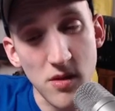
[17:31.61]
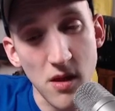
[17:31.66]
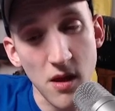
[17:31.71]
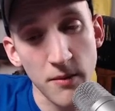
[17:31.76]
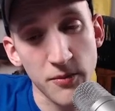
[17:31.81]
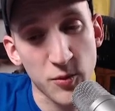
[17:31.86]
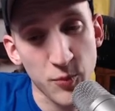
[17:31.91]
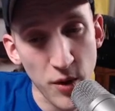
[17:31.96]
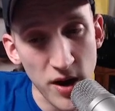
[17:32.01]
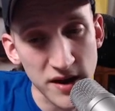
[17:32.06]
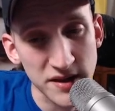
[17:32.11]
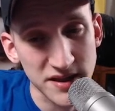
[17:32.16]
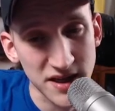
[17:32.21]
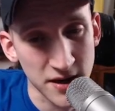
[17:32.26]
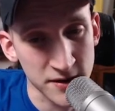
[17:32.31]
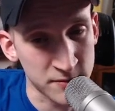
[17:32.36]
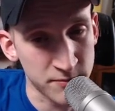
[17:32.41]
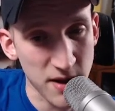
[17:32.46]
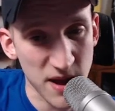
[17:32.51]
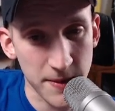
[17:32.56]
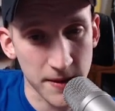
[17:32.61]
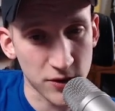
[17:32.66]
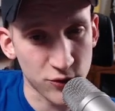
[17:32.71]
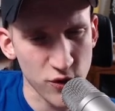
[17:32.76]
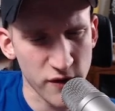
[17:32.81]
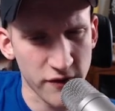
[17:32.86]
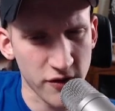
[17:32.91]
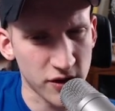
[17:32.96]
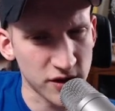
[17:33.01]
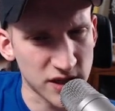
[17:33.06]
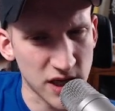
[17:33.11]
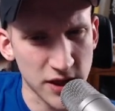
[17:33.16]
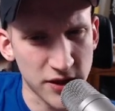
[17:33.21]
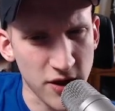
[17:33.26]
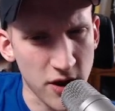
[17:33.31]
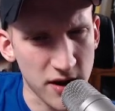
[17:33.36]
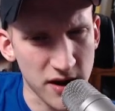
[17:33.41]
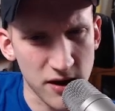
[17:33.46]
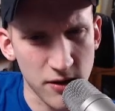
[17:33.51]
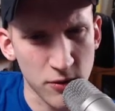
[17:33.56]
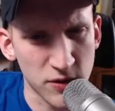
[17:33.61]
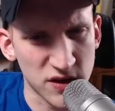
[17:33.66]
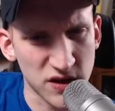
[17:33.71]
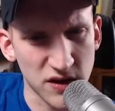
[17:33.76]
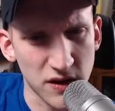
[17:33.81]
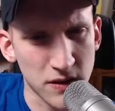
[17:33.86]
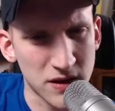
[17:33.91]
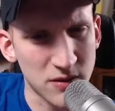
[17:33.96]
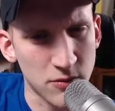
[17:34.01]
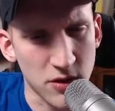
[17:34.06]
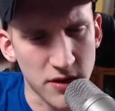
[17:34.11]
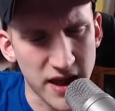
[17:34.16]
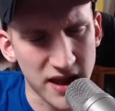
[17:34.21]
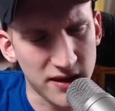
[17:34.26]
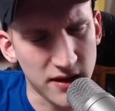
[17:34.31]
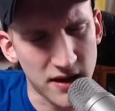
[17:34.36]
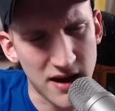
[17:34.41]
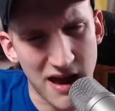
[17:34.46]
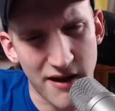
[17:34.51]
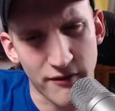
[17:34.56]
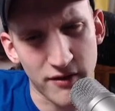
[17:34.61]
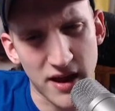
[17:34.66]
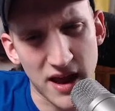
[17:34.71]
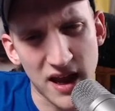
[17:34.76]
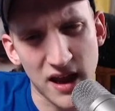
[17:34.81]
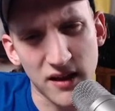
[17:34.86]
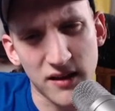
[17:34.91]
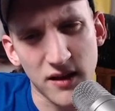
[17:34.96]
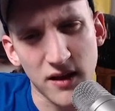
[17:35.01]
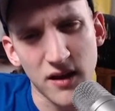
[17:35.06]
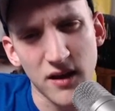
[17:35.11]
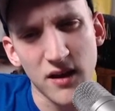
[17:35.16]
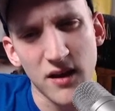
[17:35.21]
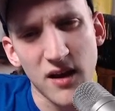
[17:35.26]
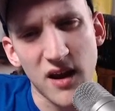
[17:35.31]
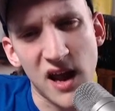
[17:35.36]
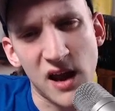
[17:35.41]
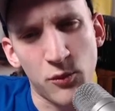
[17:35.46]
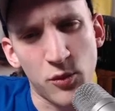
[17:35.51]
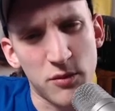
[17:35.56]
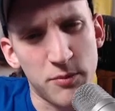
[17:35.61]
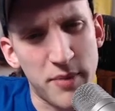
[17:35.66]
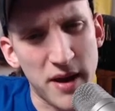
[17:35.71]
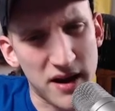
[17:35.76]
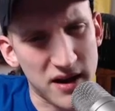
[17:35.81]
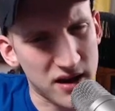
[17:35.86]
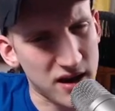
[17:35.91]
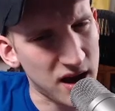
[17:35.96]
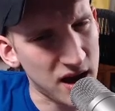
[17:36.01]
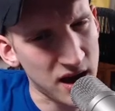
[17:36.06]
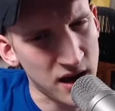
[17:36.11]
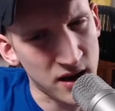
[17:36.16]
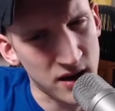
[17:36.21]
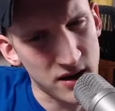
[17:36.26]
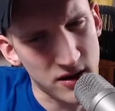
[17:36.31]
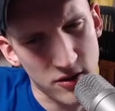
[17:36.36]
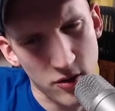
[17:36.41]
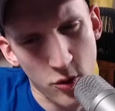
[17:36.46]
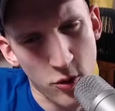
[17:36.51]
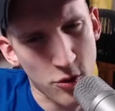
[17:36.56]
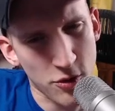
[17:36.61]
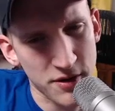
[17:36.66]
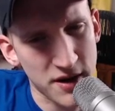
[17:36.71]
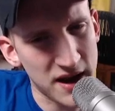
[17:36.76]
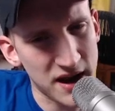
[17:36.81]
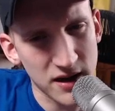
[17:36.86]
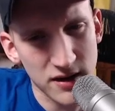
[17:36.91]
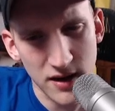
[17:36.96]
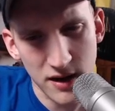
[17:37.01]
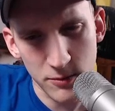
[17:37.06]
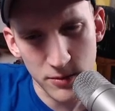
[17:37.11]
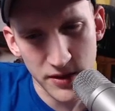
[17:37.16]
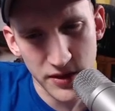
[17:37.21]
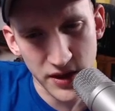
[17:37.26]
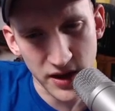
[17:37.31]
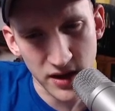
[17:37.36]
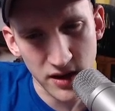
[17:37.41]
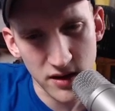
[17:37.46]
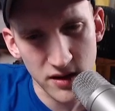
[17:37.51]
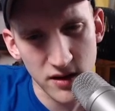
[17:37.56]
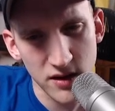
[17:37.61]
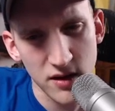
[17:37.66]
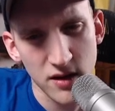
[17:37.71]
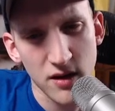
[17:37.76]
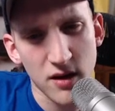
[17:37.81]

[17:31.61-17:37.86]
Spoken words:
I'm surprised he doesn't bet this river because I thought he was at least somewhat likely to have an 8 and would bet a king or an 8, I would think.